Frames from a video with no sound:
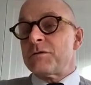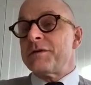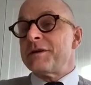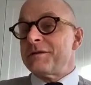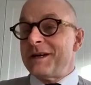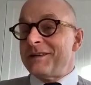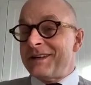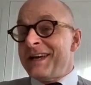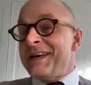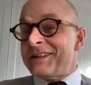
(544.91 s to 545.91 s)
of Sanofi,
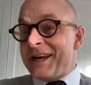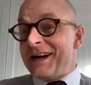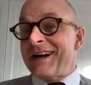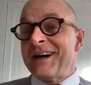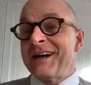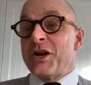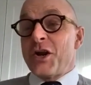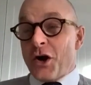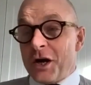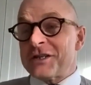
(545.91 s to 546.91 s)
they are
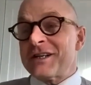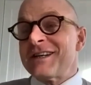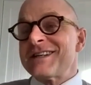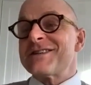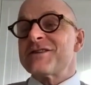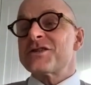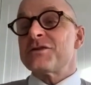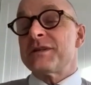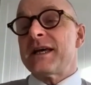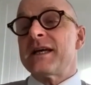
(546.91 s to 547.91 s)
not.
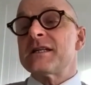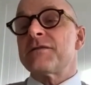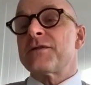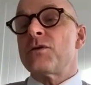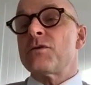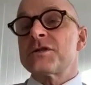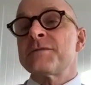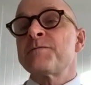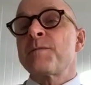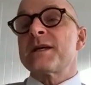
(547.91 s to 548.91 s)
So there is, of course,
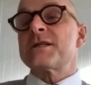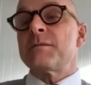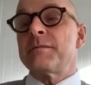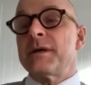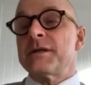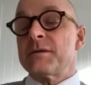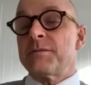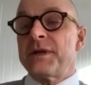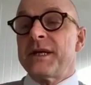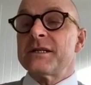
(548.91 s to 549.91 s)
some
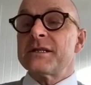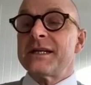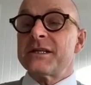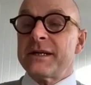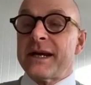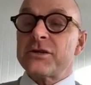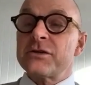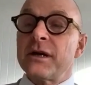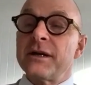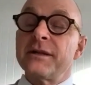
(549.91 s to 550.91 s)
things
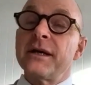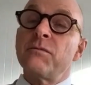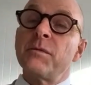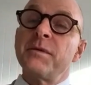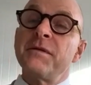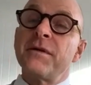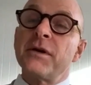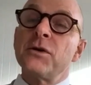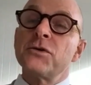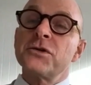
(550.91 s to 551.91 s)
internationally that would be
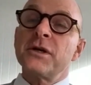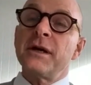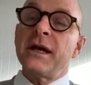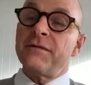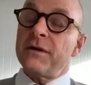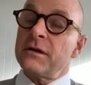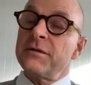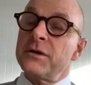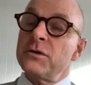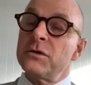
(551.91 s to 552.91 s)
very good to have under
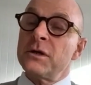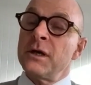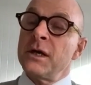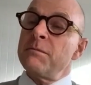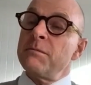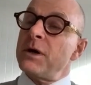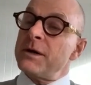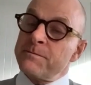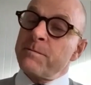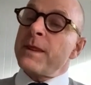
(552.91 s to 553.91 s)
the hood.
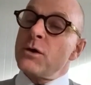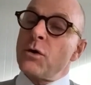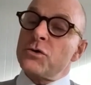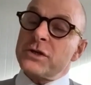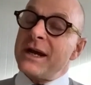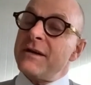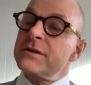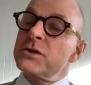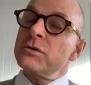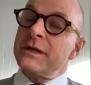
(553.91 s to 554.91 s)
But you also have
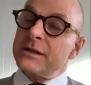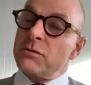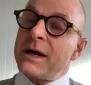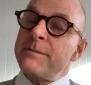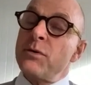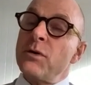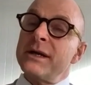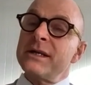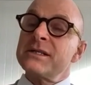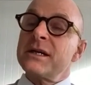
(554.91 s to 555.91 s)
to do it at the right
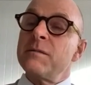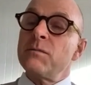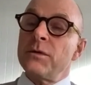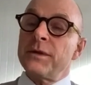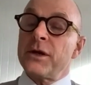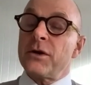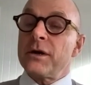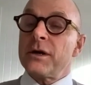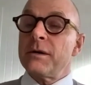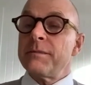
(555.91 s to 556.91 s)
point in time when the
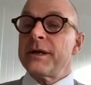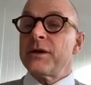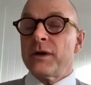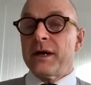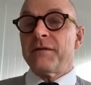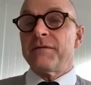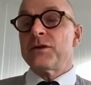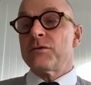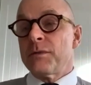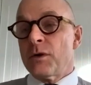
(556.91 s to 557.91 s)
current company you have
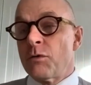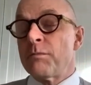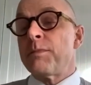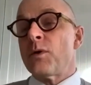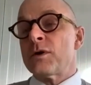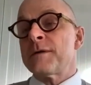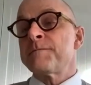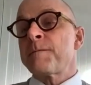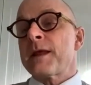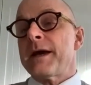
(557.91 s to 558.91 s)
and your own board
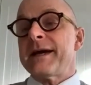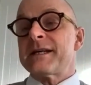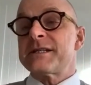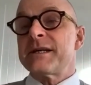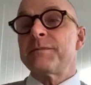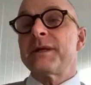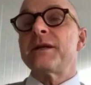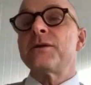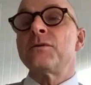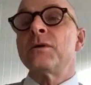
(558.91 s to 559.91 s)
accept
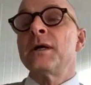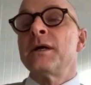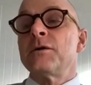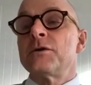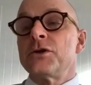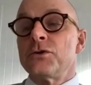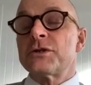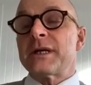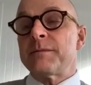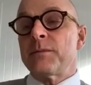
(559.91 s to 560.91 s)
that you
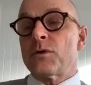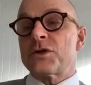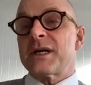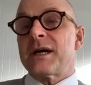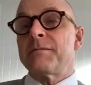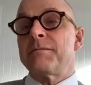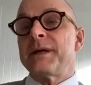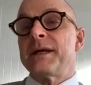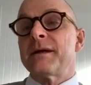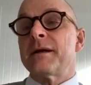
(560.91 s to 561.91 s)
use that more time
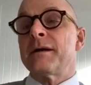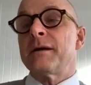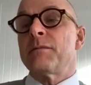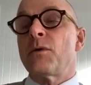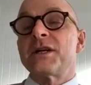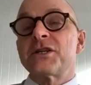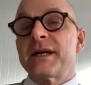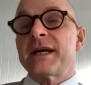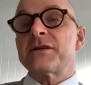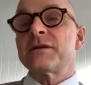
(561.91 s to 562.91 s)
being more
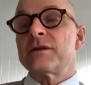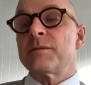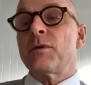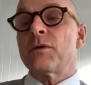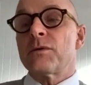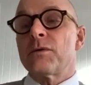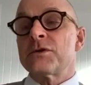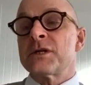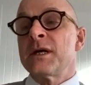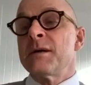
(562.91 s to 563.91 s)
international in your board
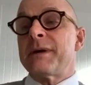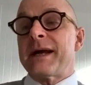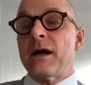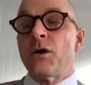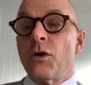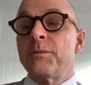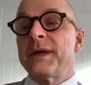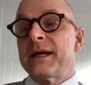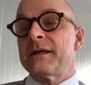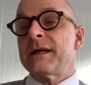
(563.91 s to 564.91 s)
roles. But I hope
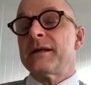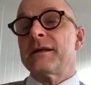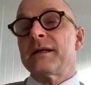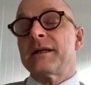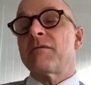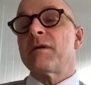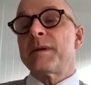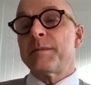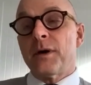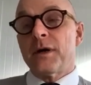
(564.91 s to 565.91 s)
that will be
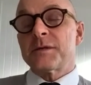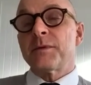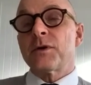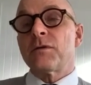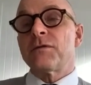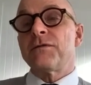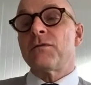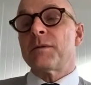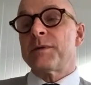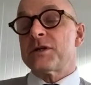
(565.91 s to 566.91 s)
possible going
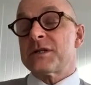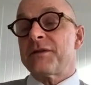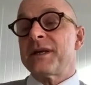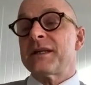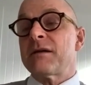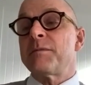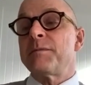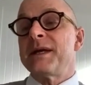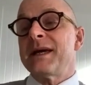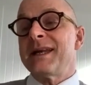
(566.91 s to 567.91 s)
forward, because I think that would
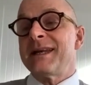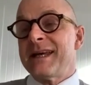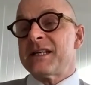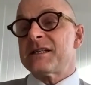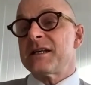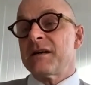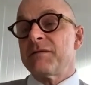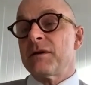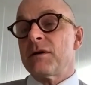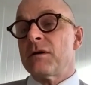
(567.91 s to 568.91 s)
be a next
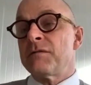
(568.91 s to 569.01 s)
level